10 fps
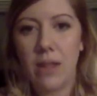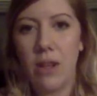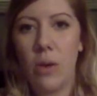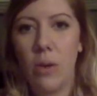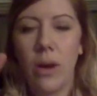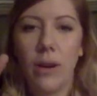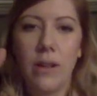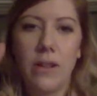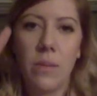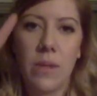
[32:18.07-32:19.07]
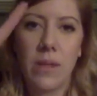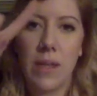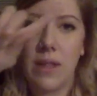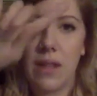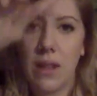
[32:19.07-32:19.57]
or it's almost
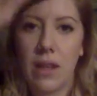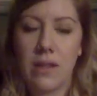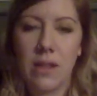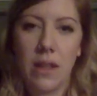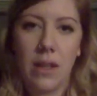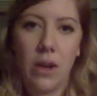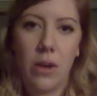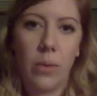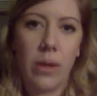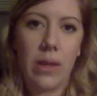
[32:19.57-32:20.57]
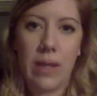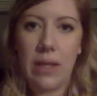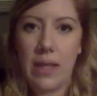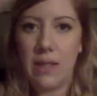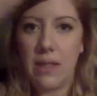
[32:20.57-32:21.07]
like the thoughts can go where they
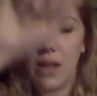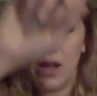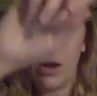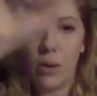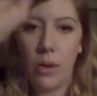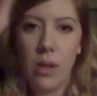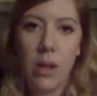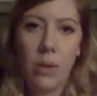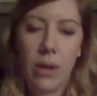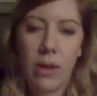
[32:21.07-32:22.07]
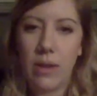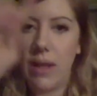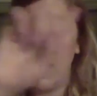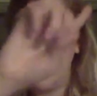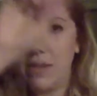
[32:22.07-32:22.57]
need to go rather than
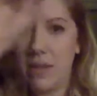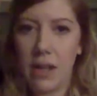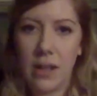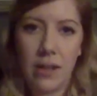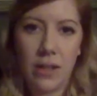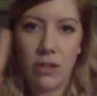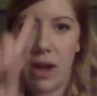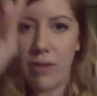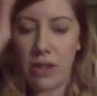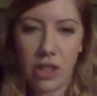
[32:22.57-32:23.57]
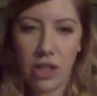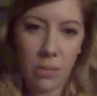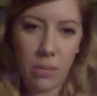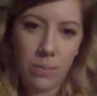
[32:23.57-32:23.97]
getting stuck in the traffic jam.